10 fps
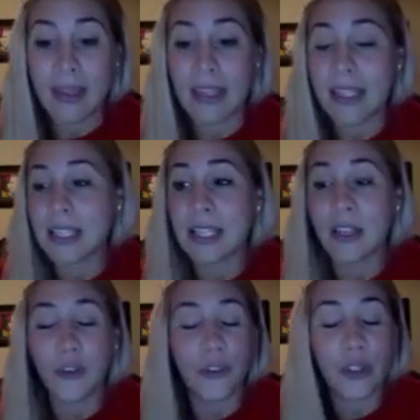And this
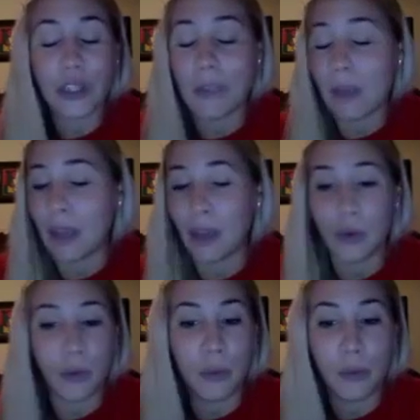isn't a field to make
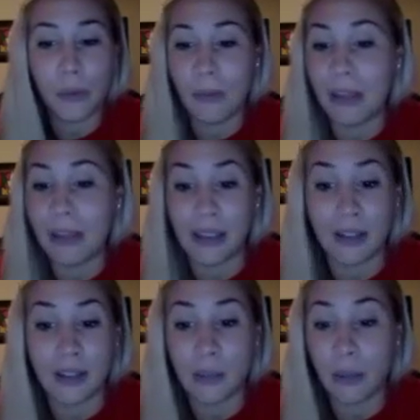you
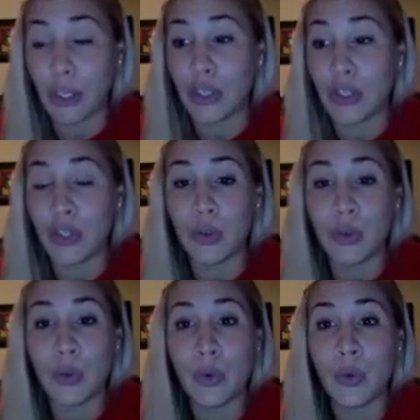millions, but
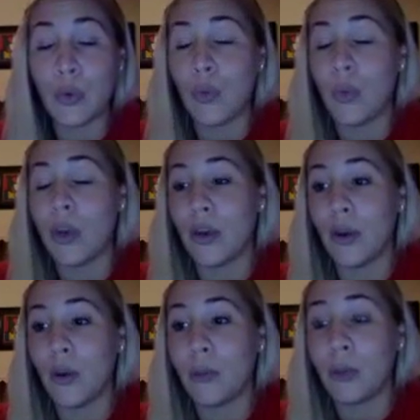you
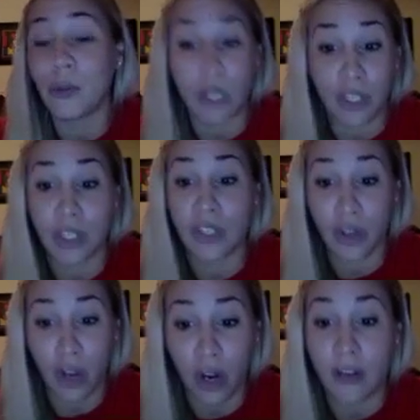will be rich
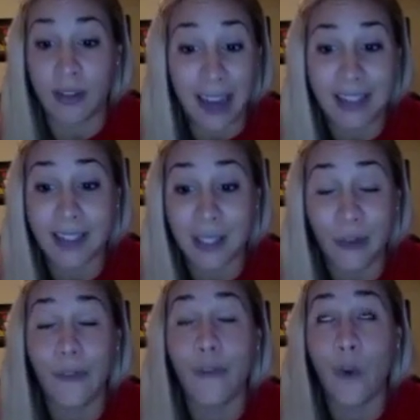in your heart. That
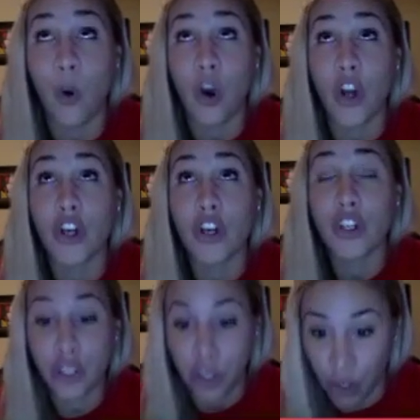is for
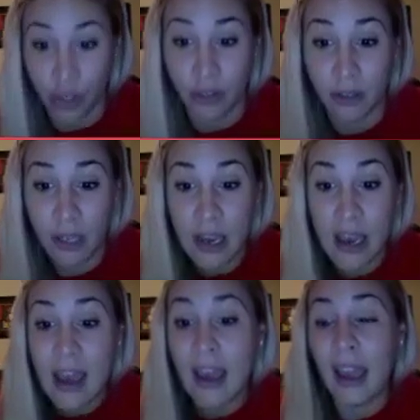sure.
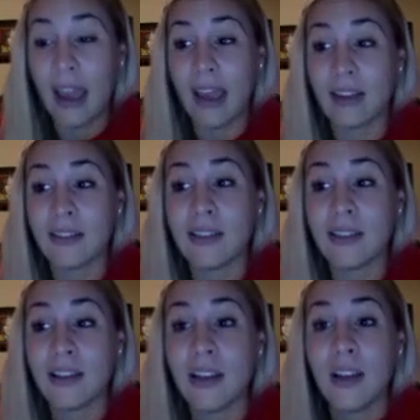
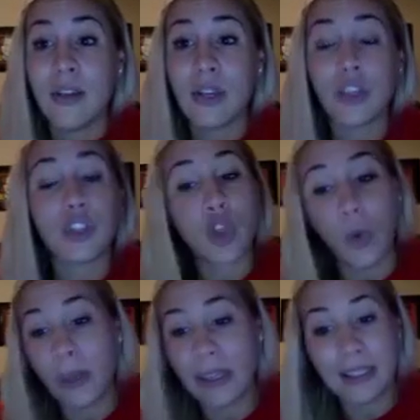And there's
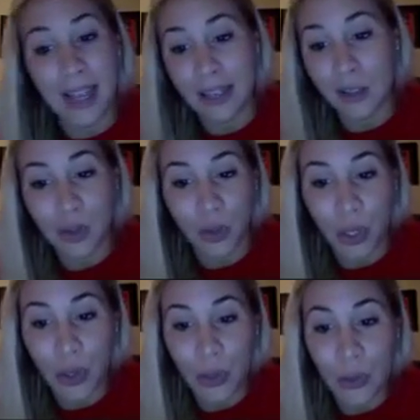so many dance
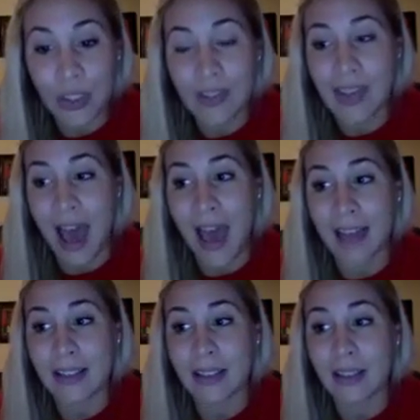studios
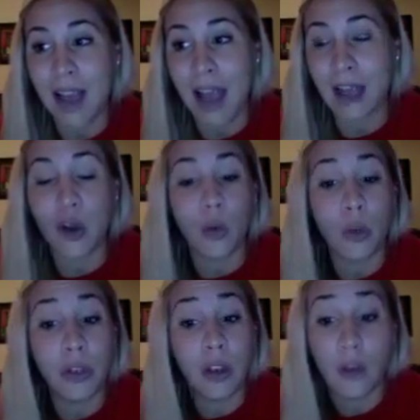that I know
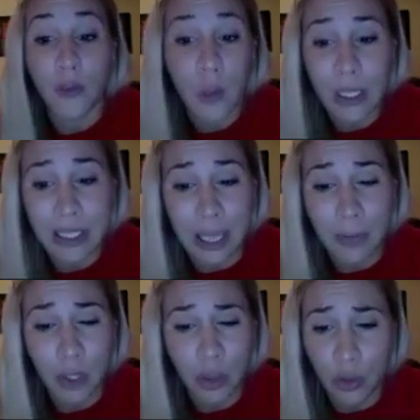would love to
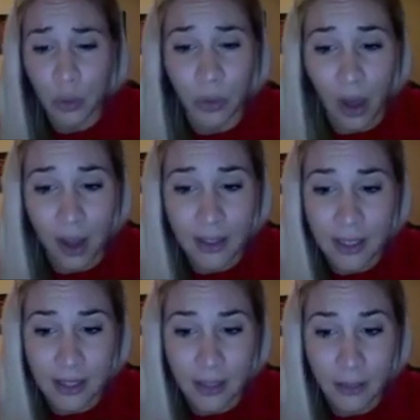accept children with
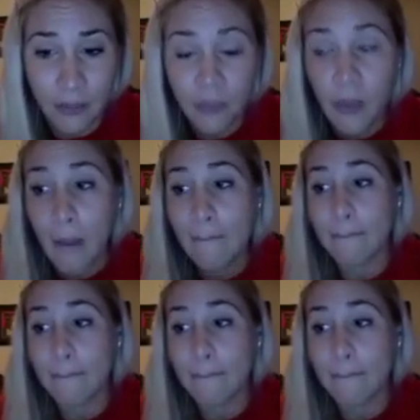autism